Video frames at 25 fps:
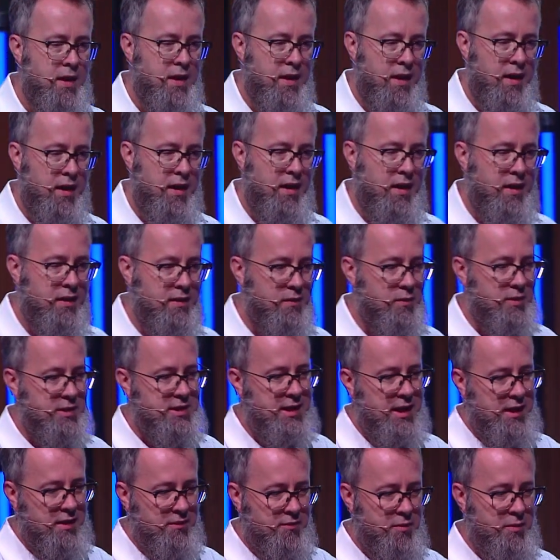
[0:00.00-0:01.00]
Uh, we
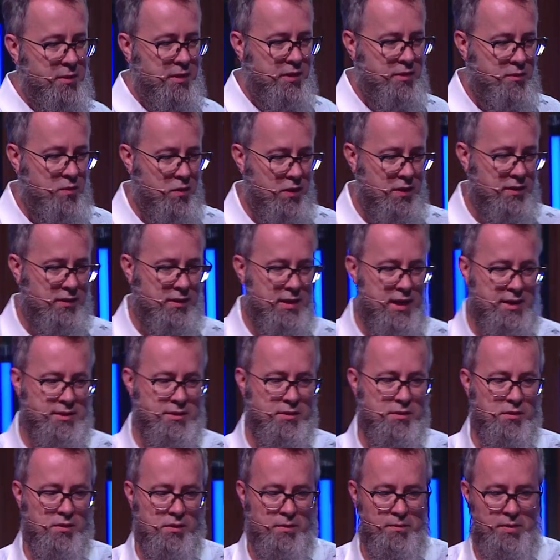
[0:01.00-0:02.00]
take it from the
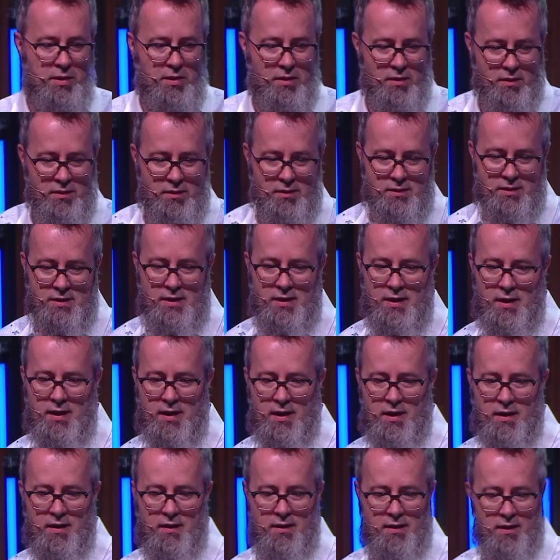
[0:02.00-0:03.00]
classical computer, send it
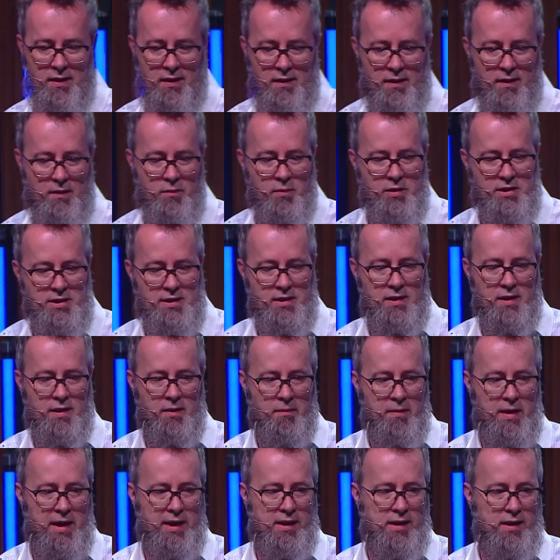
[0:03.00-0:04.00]
in, and then we send it
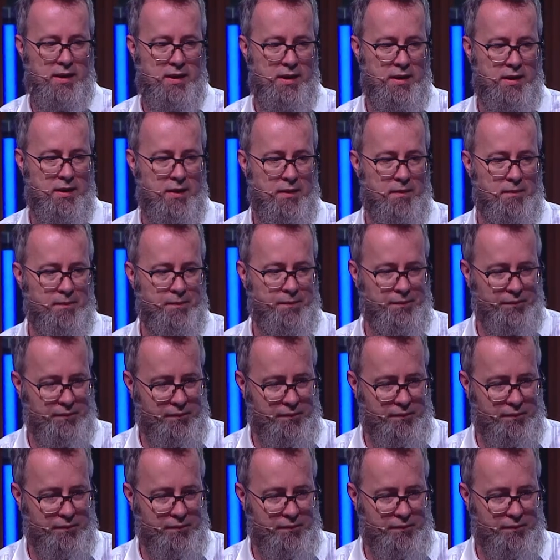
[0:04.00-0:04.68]
back again.